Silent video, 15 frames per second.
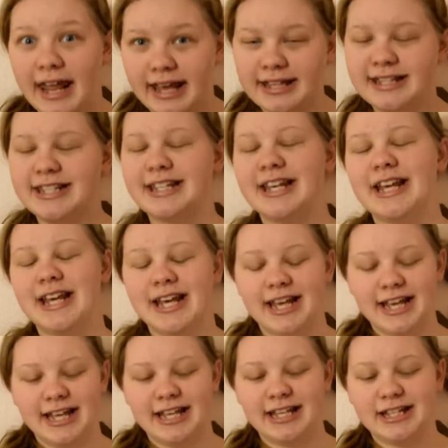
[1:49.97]
it.
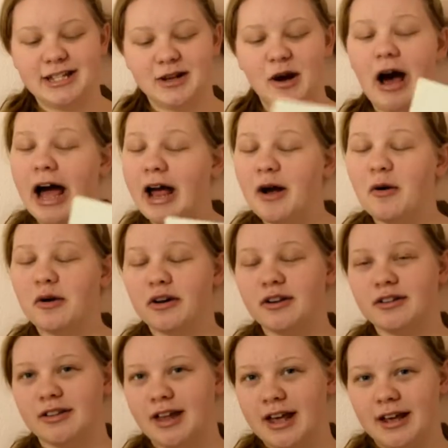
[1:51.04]
So I
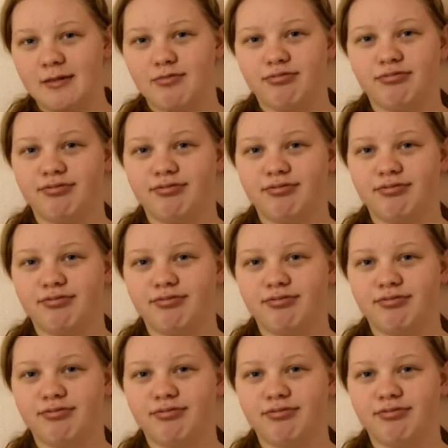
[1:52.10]
ordered like